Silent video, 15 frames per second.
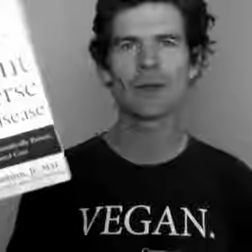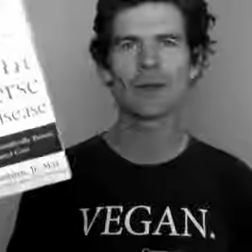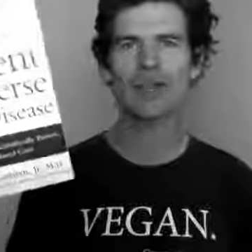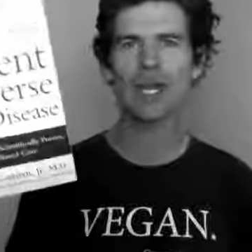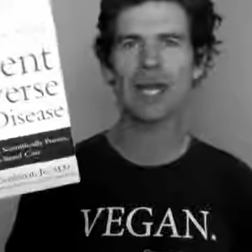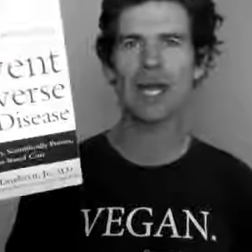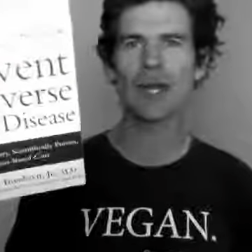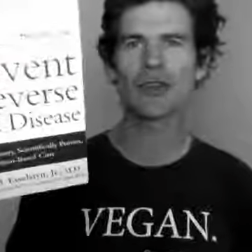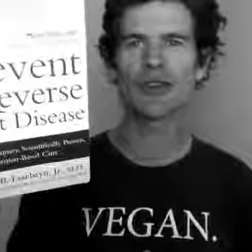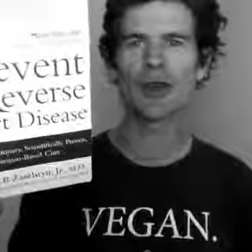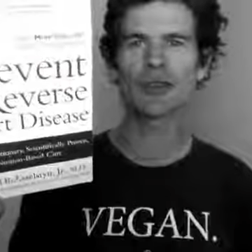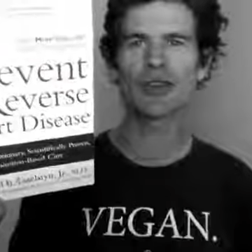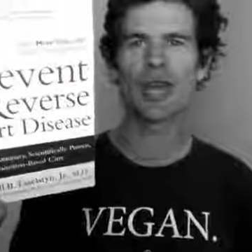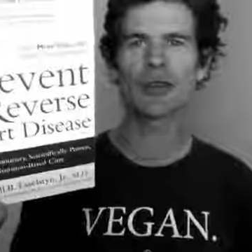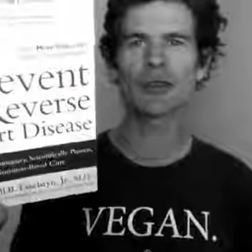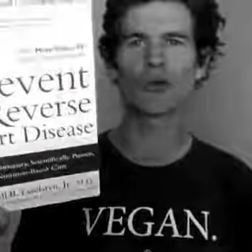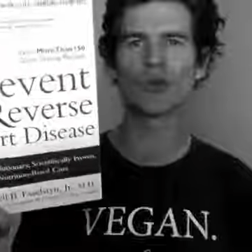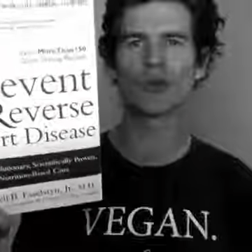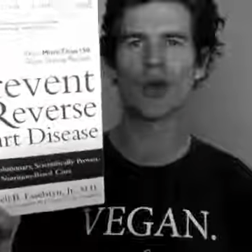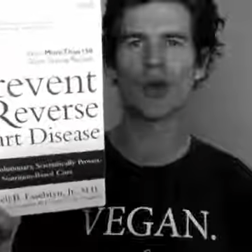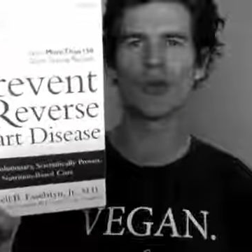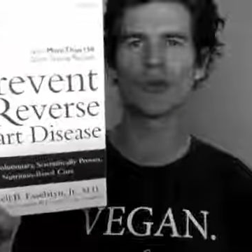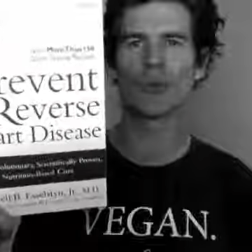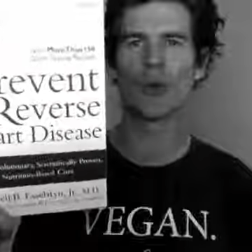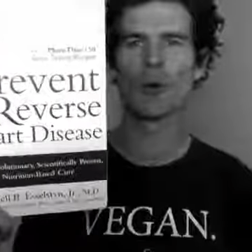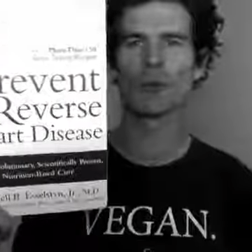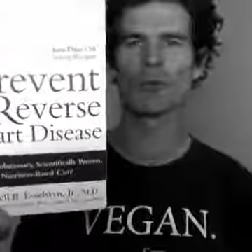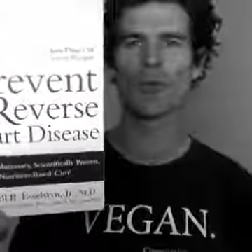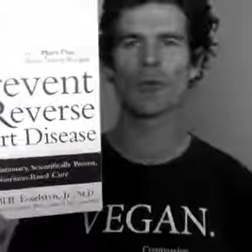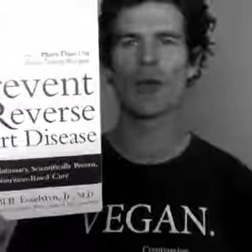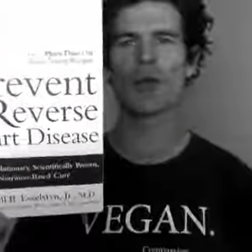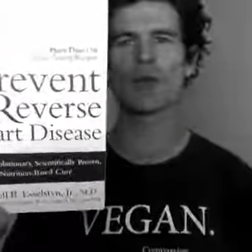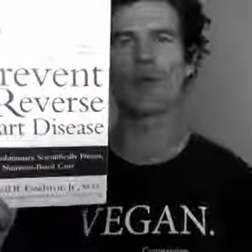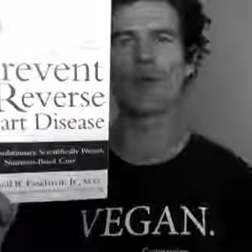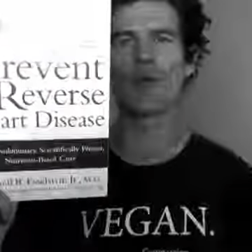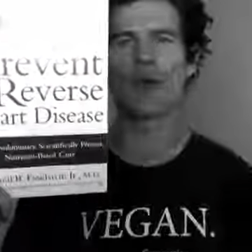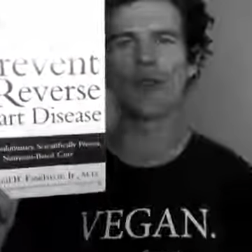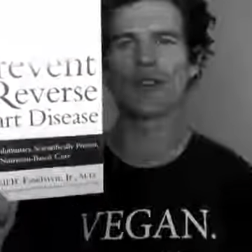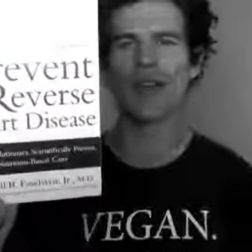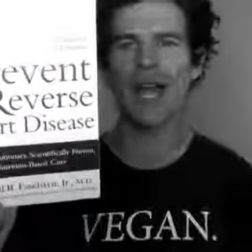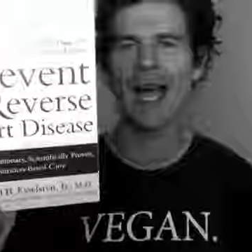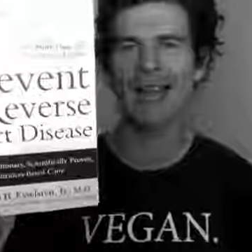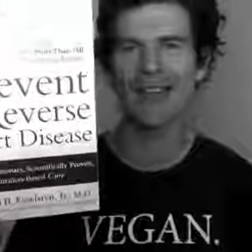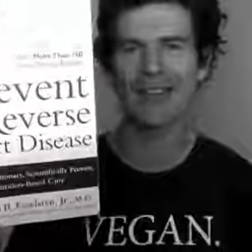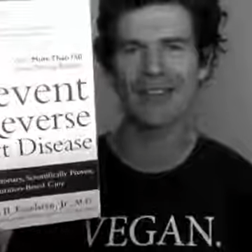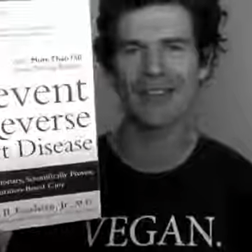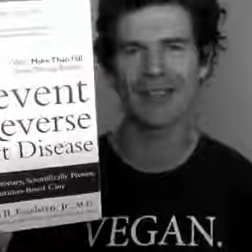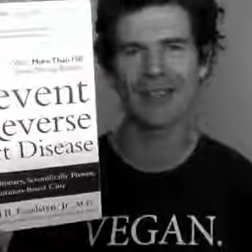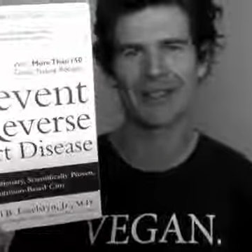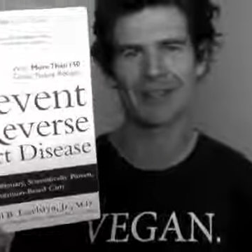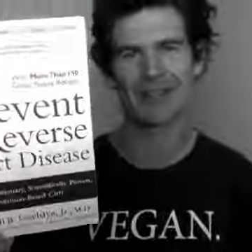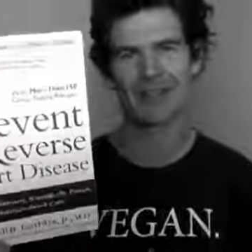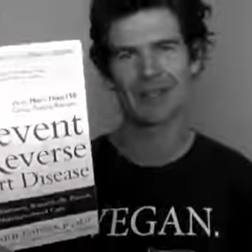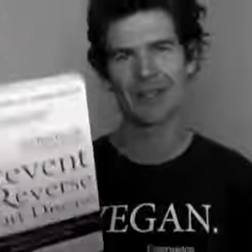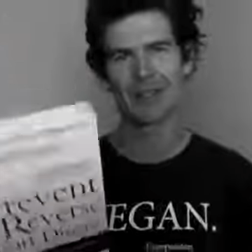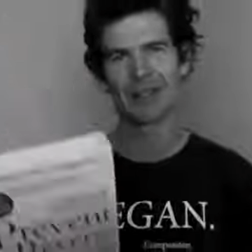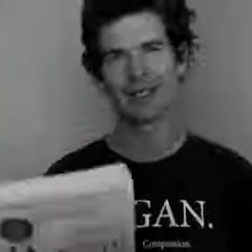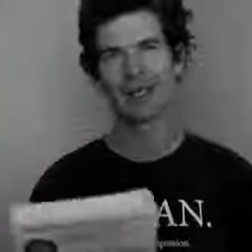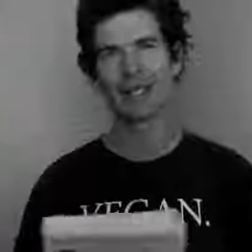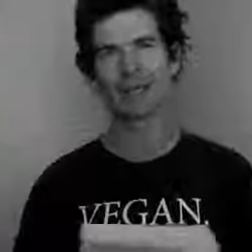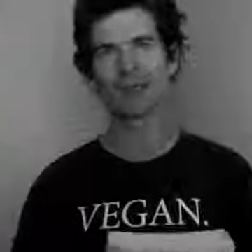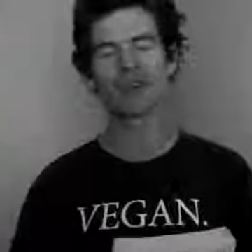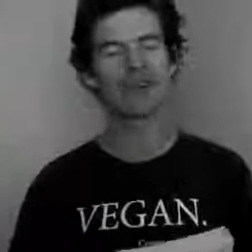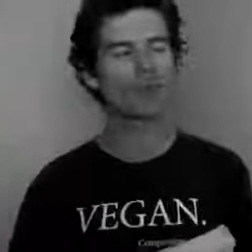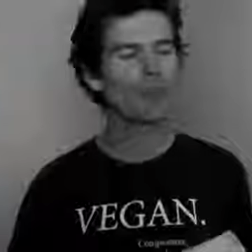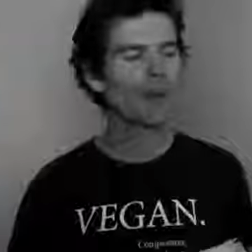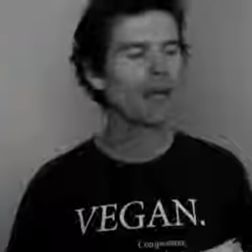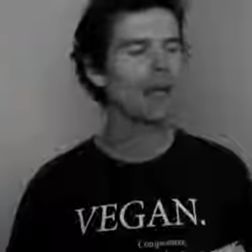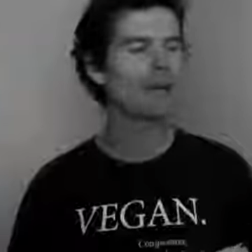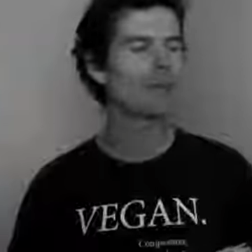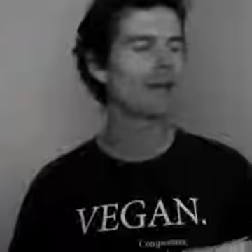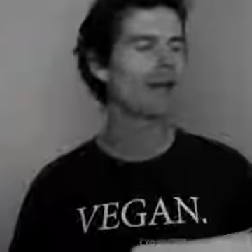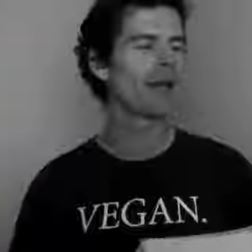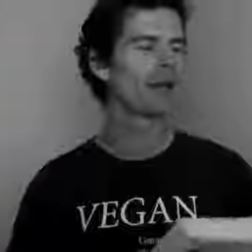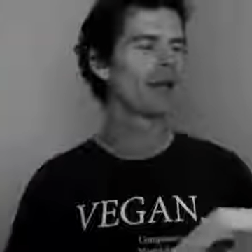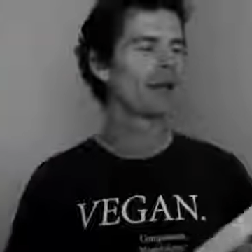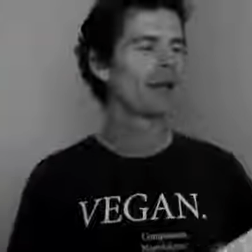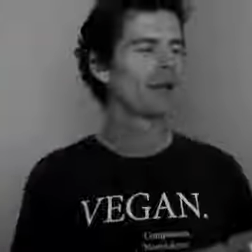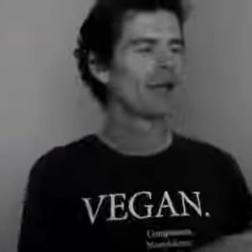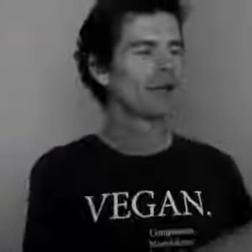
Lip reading: Check out Dr. Esselstein's book, Prevent and Reverse Heart Disease. Get up to speed, man.